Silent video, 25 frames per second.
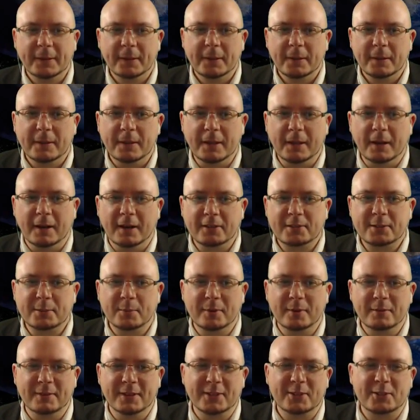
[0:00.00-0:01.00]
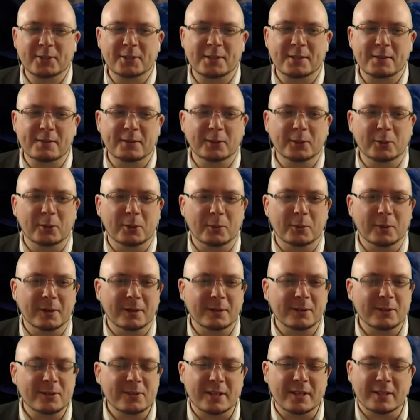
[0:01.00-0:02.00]
The Awesome Adventures of the
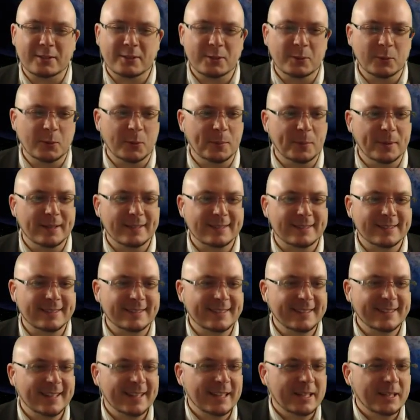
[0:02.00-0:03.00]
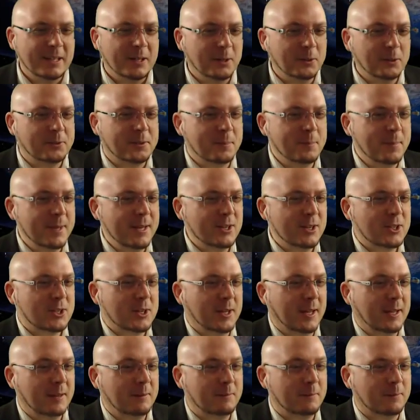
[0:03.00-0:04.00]
Lorewalkers. That's too amazing. Ultimecia
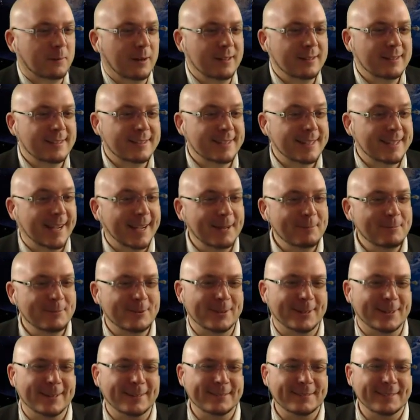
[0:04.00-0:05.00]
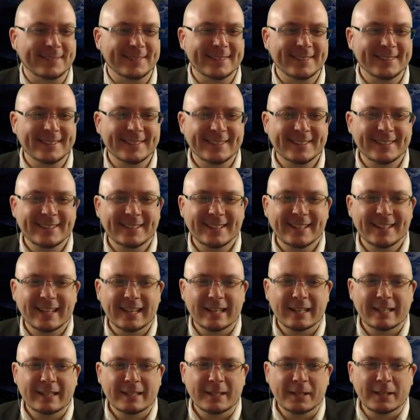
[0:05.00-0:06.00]
and Friends Time Travel.
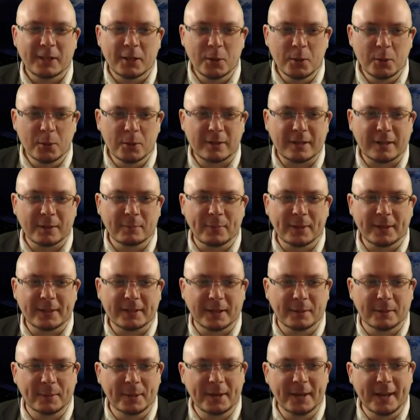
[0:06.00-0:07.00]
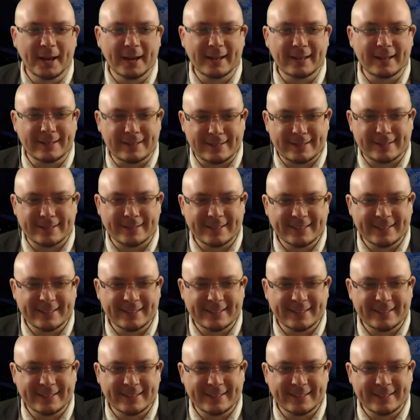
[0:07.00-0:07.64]
You can become a knight.